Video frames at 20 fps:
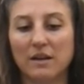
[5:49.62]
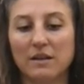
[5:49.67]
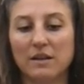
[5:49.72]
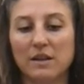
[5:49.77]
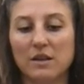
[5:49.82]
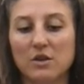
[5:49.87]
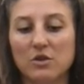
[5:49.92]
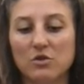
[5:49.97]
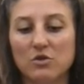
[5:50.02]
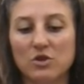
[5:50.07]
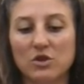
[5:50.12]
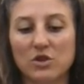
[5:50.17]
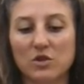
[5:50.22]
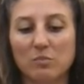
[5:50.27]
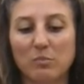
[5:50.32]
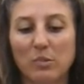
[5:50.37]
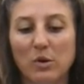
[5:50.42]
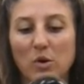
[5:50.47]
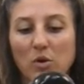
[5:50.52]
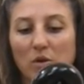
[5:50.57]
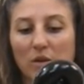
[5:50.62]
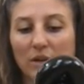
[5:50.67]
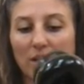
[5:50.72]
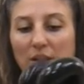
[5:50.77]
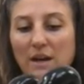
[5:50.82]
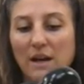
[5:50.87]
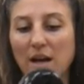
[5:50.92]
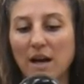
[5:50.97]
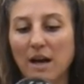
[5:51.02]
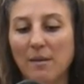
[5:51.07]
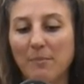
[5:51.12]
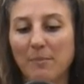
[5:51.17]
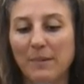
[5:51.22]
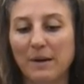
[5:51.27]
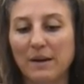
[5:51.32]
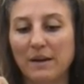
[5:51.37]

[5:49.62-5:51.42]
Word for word: Then you just pull it up